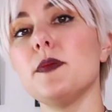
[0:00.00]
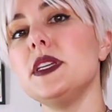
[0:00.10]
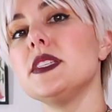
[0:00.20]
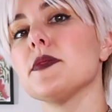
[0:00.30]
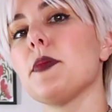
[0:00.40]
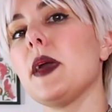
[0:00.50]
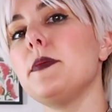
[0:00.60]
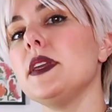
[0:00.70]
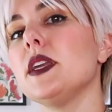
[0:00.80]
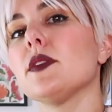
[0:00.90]
a piece of
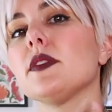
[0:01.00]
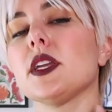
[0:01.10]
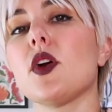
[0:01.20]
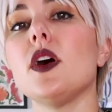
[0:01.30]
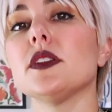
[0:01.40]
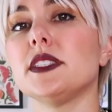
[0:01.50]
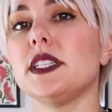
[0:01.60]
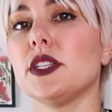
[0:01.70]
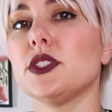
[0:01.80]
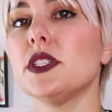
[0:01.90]
piping here really calls
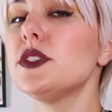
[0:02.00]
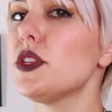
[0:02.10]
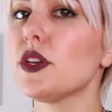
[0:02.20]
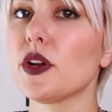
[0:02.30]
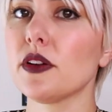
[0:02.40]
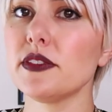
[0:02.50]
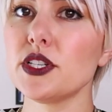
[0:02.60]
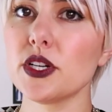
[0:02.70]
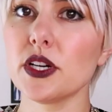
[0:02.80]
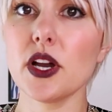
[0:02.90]
attention to the
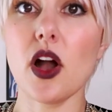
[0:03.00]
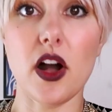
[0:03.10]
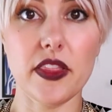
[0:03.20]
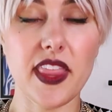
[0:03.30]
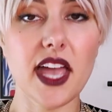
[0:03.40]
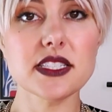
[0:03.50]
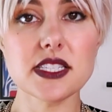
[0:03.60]
curvature on that